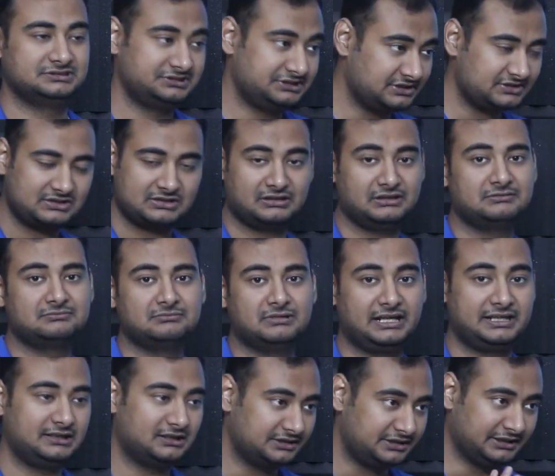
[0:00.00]
Just again,
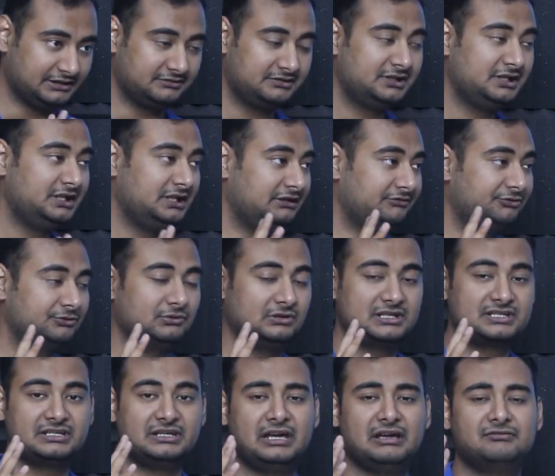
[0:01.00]
if you,
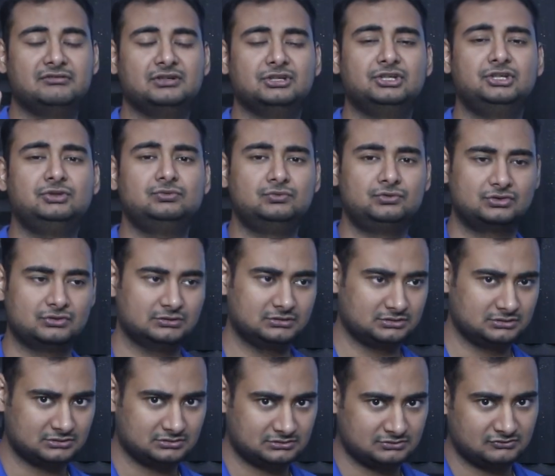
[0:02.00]
let's say, have a huge
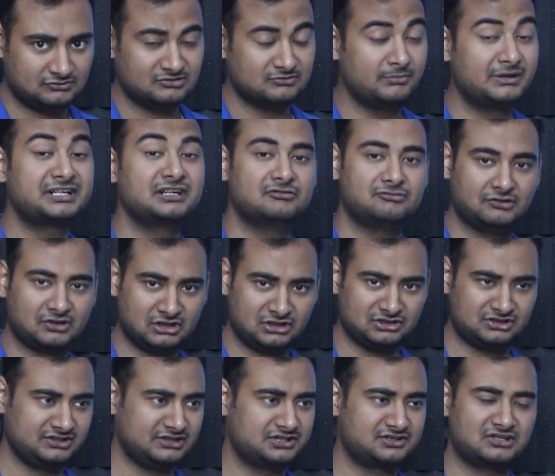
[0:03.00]
metal
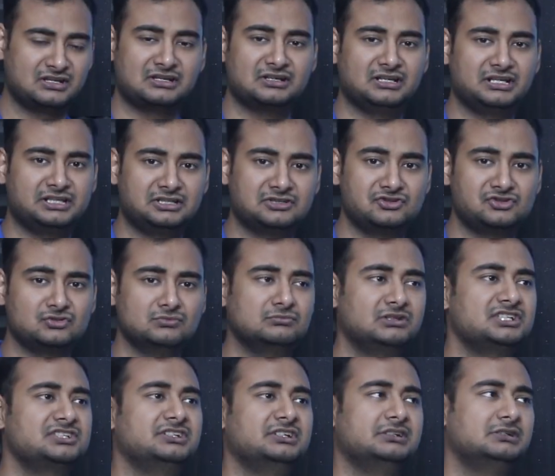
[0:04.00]
furnace that's gonna
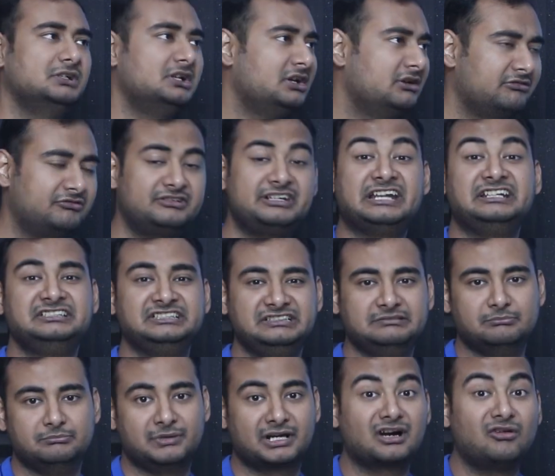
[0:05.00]
consume, let's say,
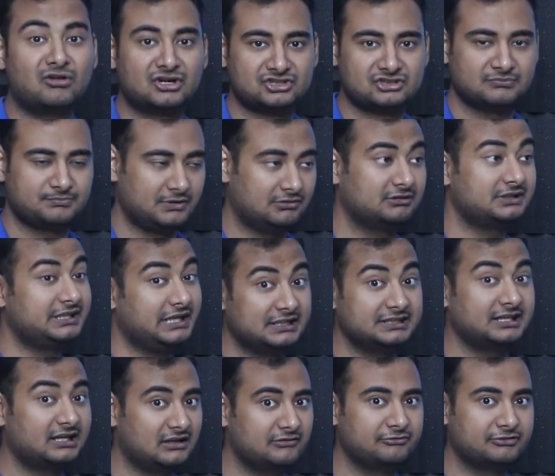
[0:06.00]
10 megawatts of power. Yeah,
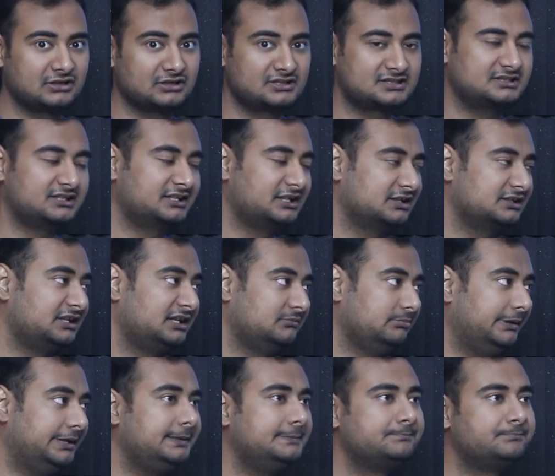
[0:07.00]
there are furnaces that are
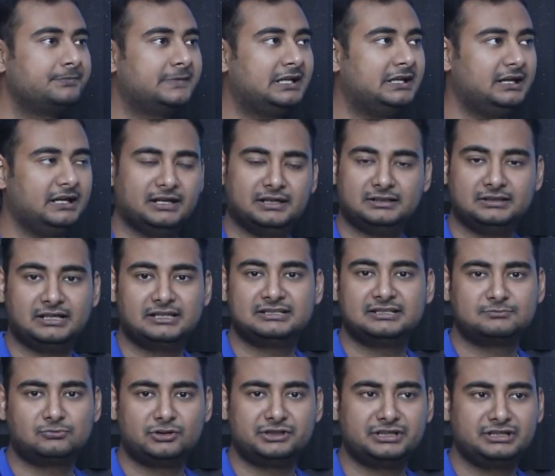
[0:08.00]
that big. And at
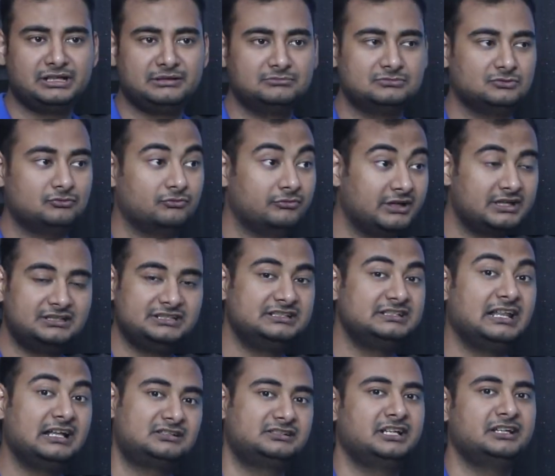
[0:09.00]
that point in time, where
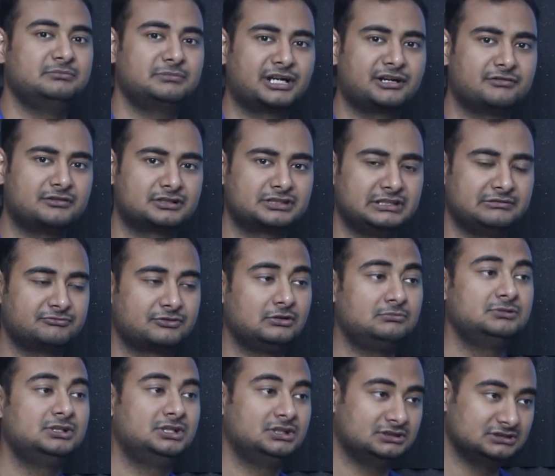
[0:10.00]
did that 10 megawatt came
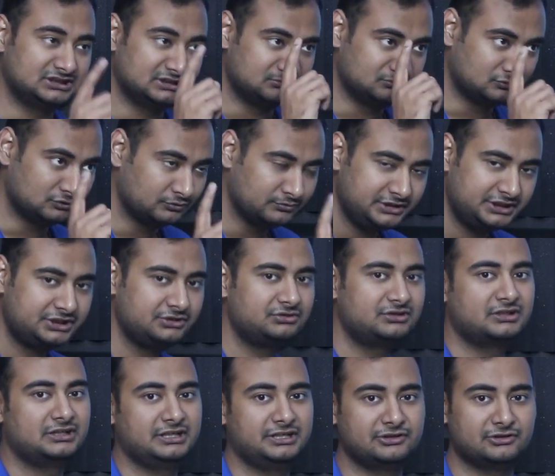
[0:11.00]
from? The moment you
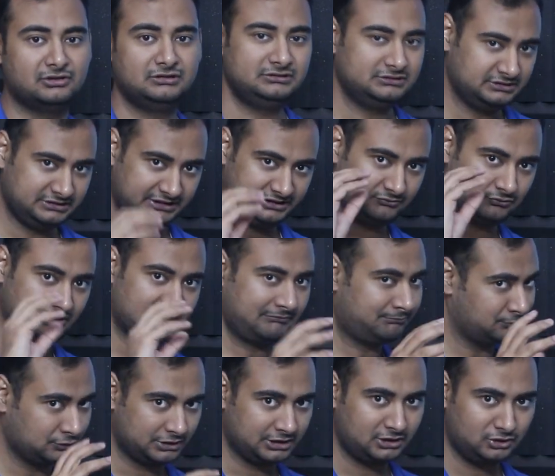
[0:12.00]
turn it on, it would
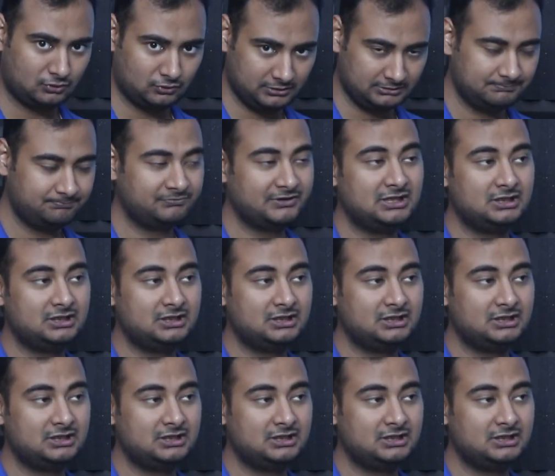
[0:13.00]
have put a load.